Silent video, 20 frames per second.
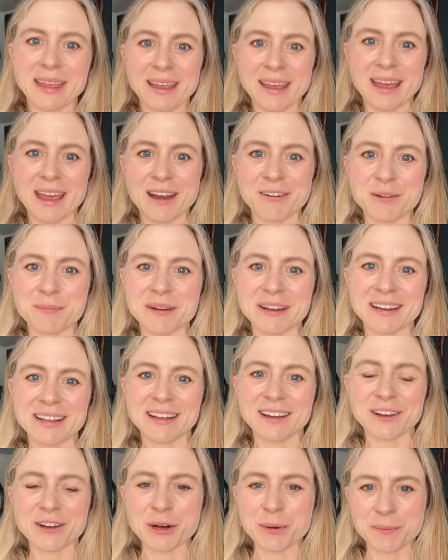Hey everybody,
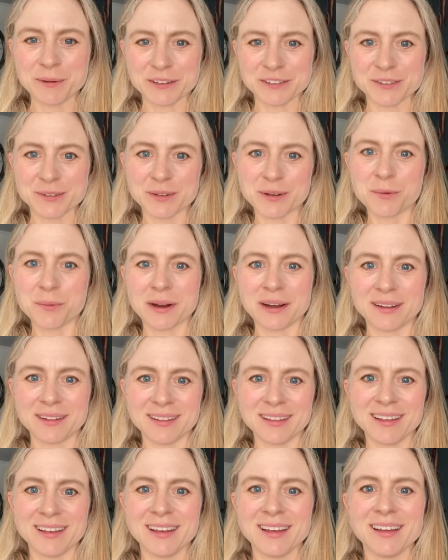I hope you're doing well.
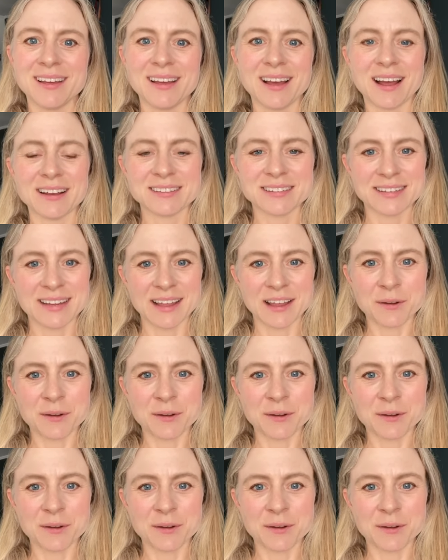Today